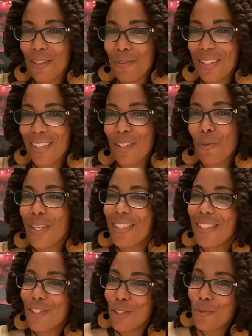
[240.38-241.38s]
in and what he
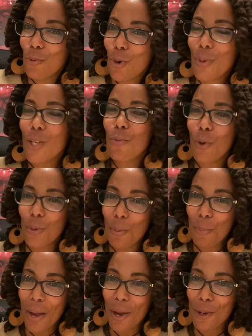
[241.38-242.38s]
stood for, what he wrote
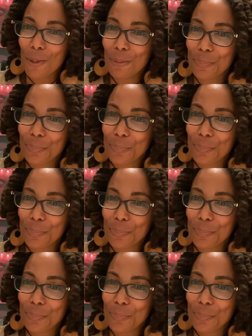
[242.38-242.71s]
about,